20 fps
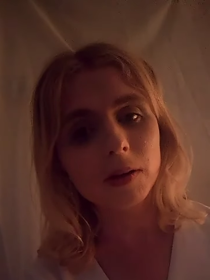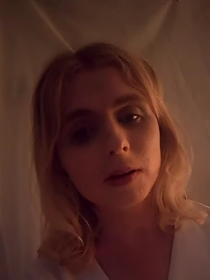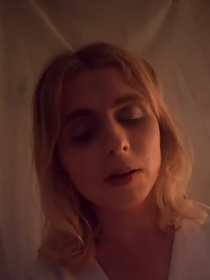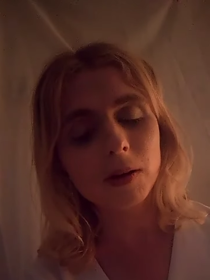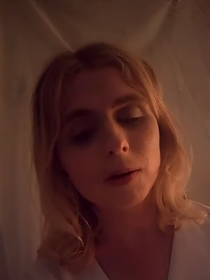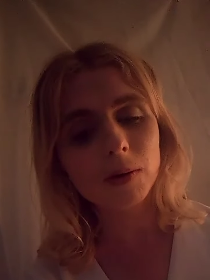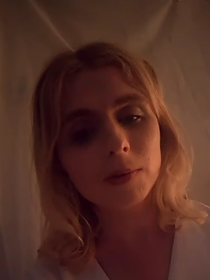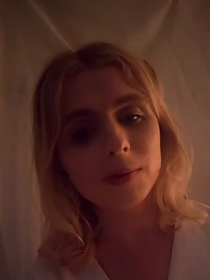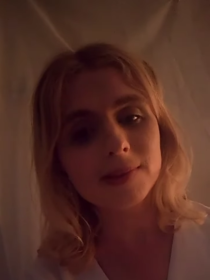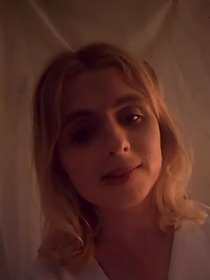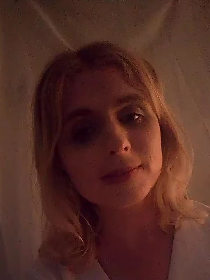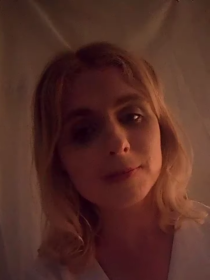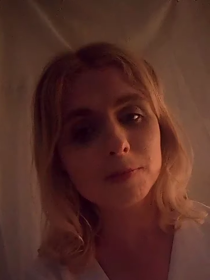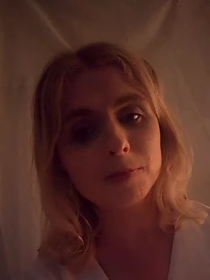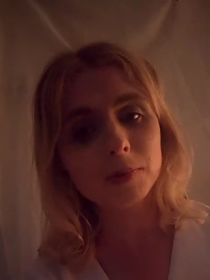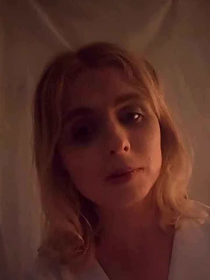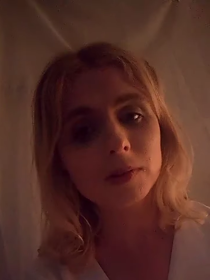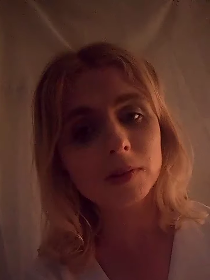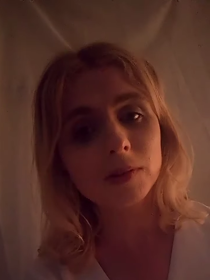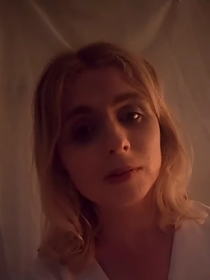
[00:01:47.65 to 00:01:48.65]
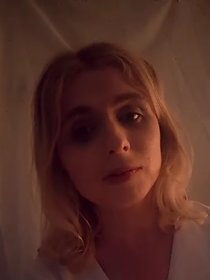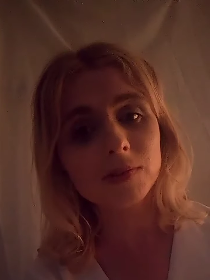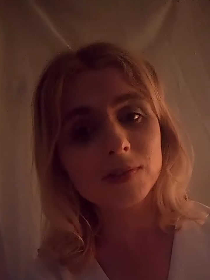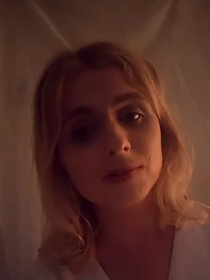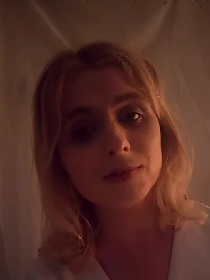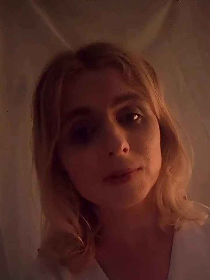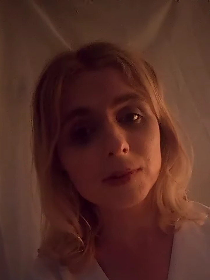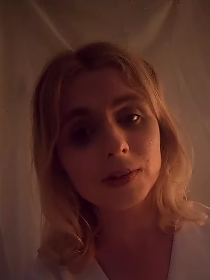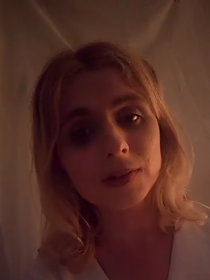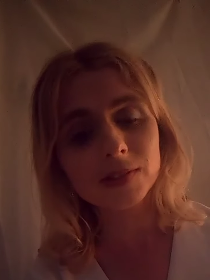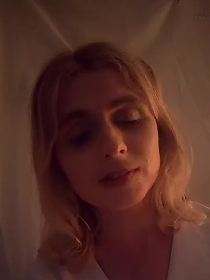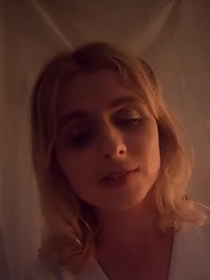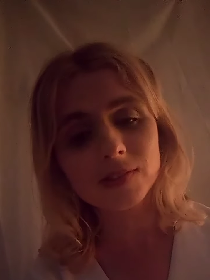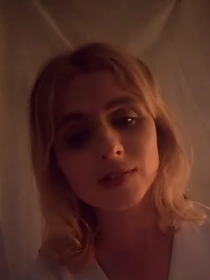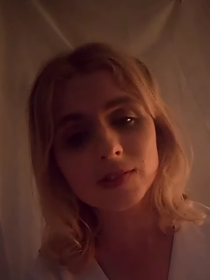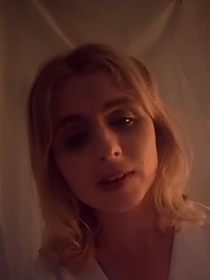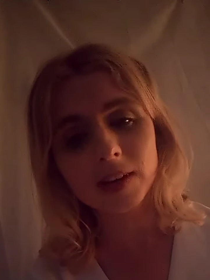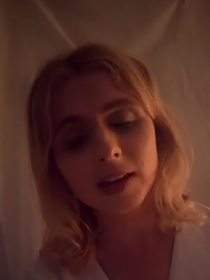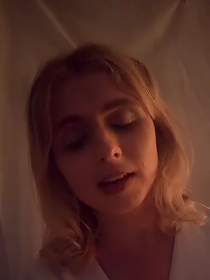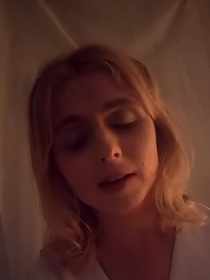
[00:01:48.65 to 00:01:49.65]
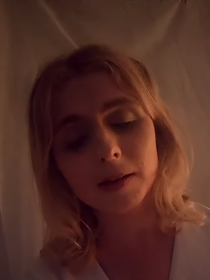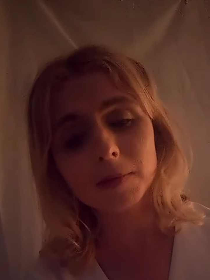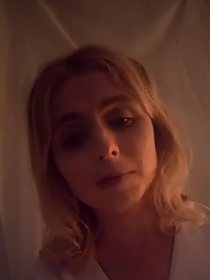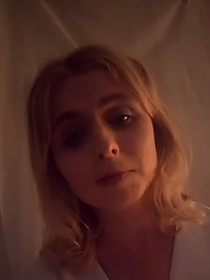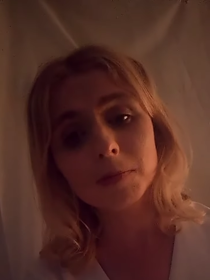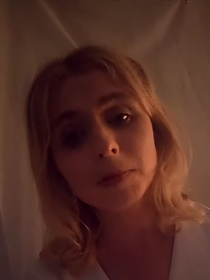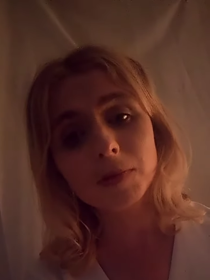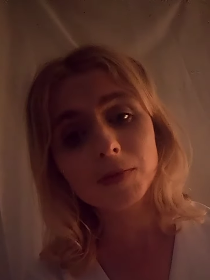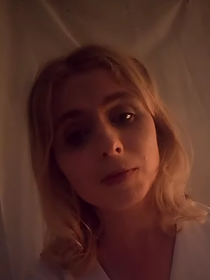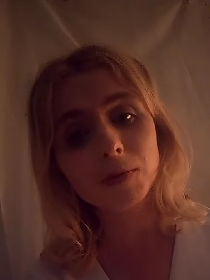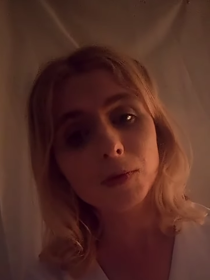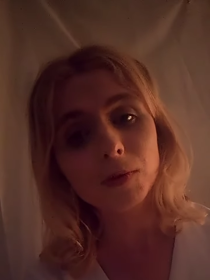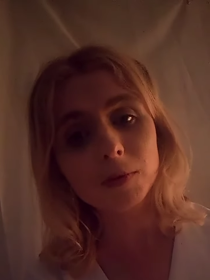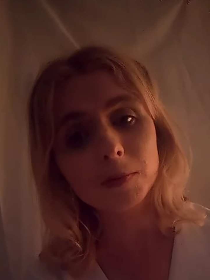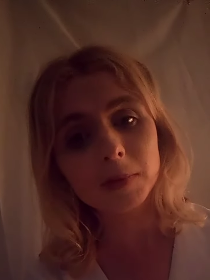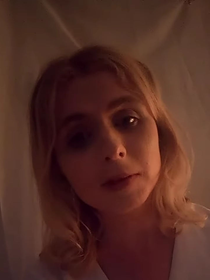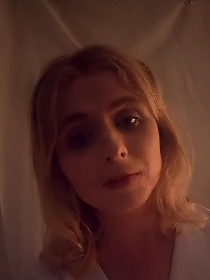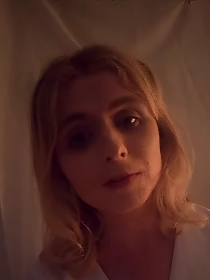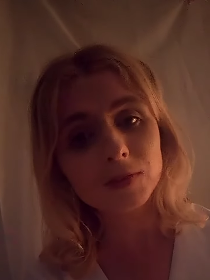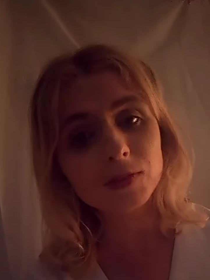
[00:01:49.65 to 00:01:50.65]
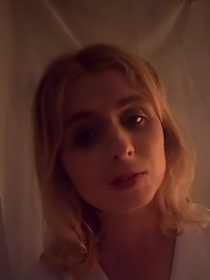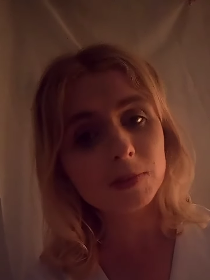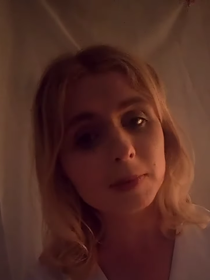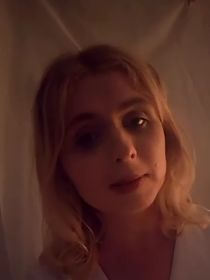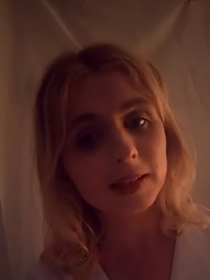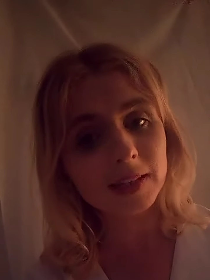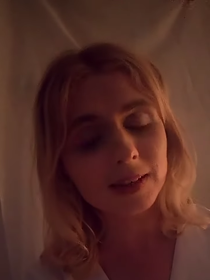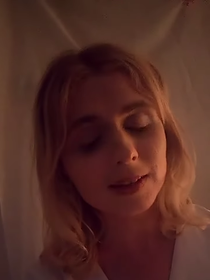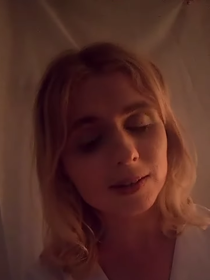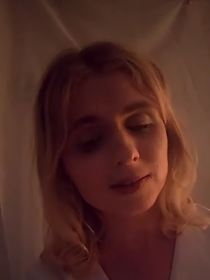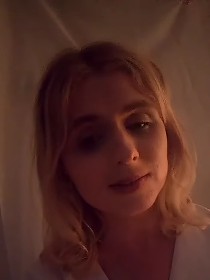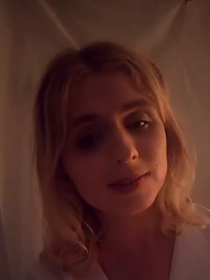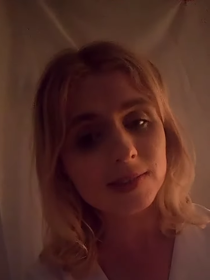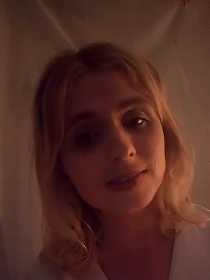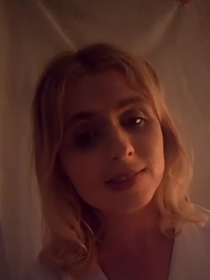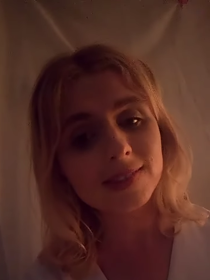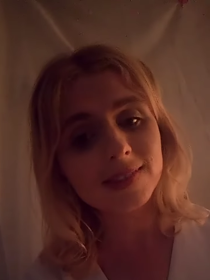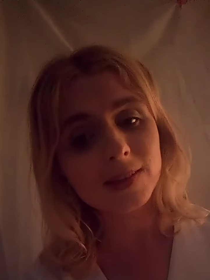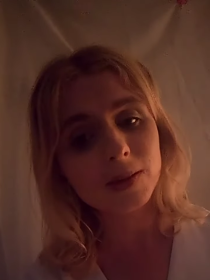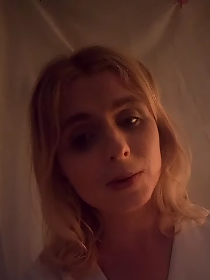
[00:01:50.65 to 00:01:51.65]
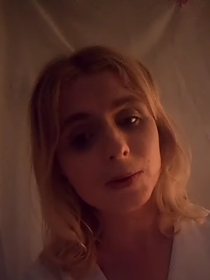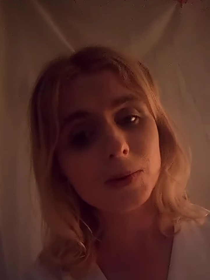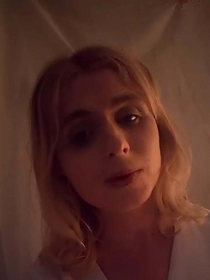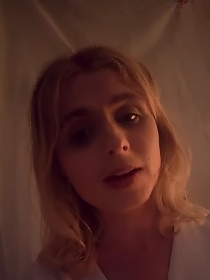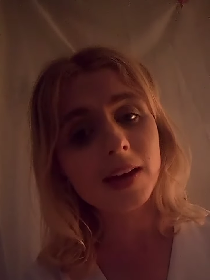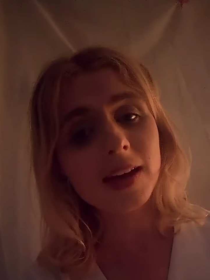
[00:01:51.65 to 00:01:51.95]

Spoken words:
always putting others first before me for too many years. So